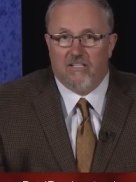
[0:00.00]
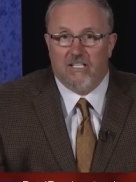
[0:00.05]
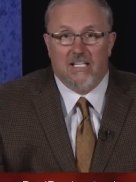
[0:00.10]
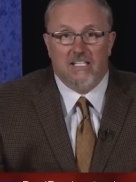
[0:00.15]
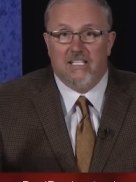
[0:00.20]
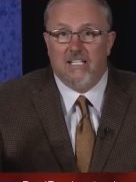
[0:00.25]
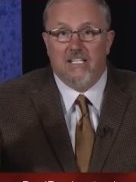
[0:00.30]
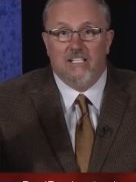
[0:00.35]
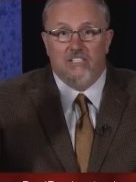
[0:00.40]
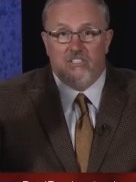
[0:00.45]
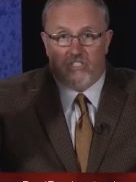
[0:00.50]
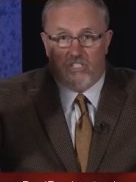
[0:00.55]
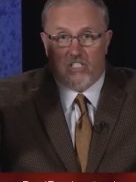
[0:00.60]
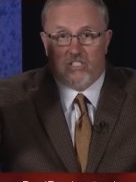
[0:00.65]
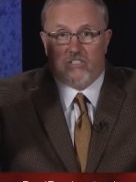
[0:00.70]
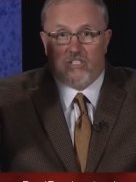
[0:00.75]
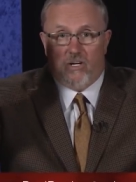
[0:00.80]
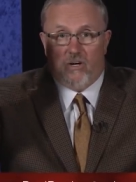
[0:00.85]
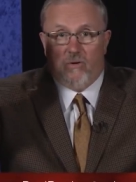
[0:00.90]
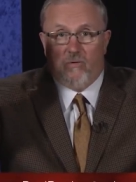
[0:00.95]
It didn't
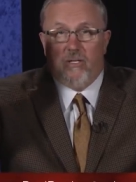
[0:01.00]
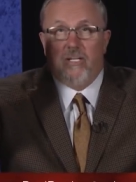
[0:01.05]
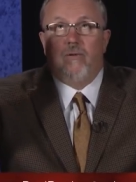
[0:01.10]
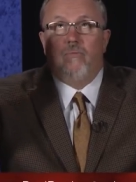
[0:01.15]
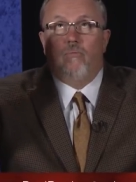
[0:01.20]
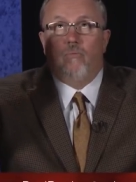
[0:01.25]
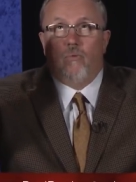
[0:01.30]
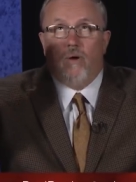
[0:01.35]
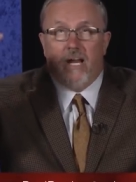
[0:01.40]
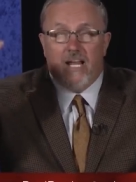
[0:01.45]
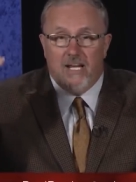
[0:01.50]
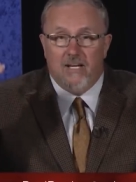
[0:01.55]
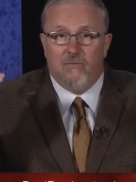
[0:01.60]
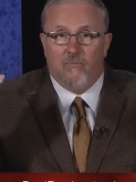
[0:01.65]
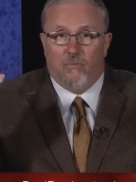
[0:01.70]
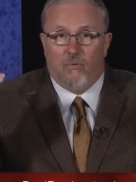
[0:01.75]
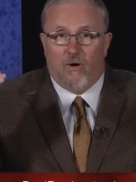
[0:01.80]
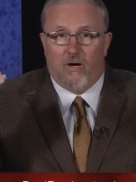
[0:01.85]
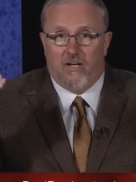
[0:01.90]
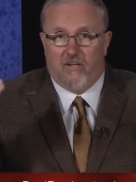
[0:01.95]
just only
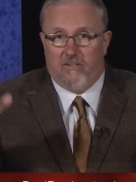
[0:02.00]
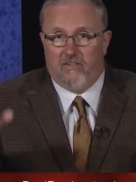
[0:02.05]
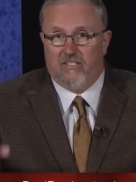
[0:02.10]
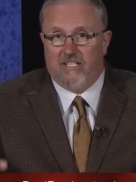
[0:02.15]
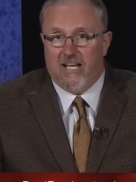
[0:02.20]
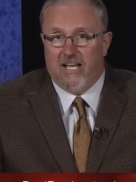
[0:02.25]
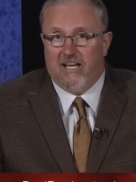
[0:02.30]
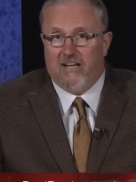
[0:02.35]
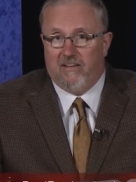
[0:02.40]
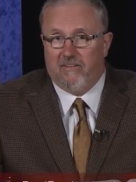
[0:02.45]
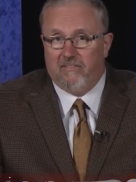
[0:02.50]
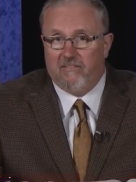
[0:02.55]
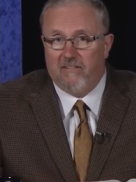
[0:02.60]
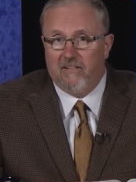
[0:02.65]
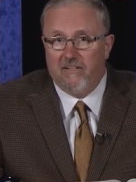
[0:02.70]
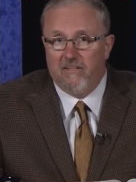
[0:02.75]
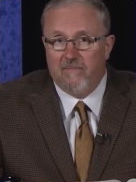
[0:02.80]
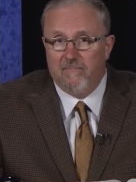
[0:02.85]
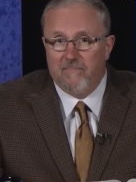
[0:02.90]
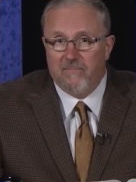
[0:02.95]
rain water down
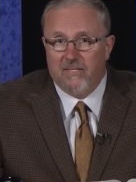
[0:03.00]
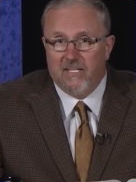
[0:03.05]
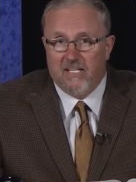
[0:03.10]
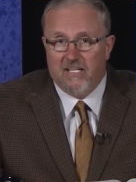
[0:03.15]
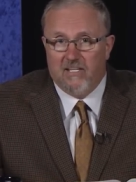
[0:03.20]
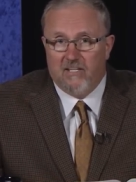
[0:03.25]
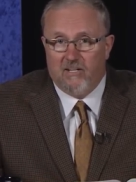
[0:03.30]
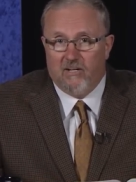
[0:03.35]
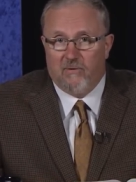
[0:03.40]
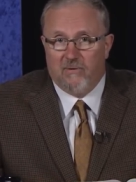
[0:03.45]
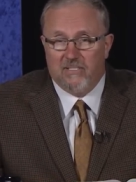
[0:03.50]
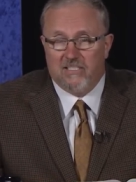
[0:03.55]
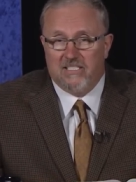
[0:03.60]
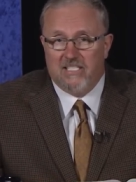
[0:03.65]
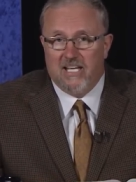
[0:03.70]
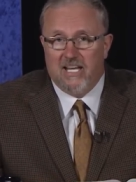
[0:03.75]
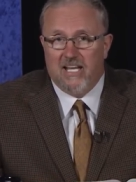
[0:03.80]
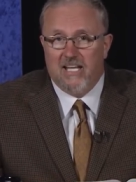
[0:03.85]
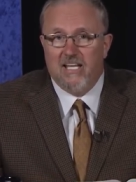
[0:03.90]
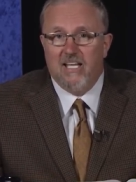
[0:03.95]
in Noah's
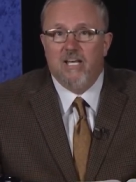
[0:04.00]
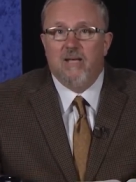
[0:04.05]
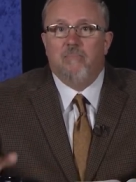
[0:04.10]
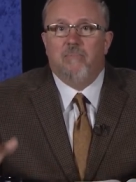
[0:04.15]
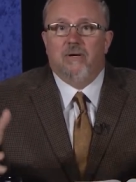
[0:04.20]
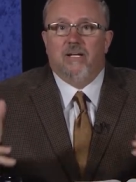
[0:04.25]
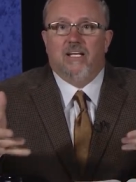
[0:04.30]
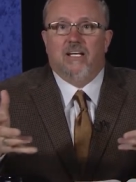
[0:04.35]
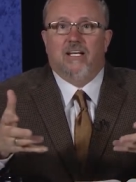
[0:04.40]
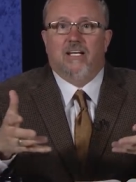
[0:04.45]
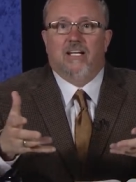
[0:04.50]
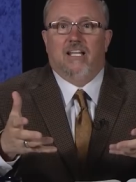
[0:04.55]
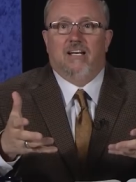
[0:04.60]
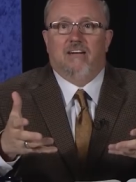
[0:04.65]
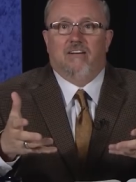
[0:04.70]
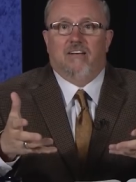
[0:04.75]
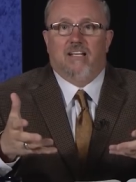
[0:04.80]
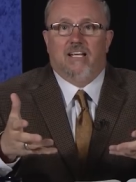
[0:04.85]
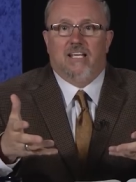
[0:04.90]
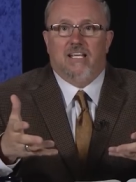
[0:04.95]
day, but it
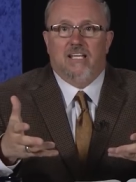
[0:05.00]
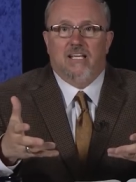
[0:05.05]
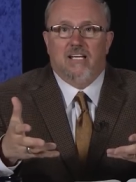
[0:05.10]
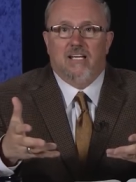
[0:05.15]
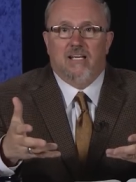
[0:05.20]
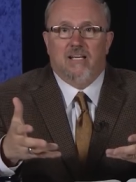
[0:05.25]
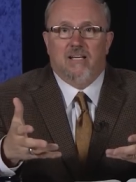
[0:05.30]
literally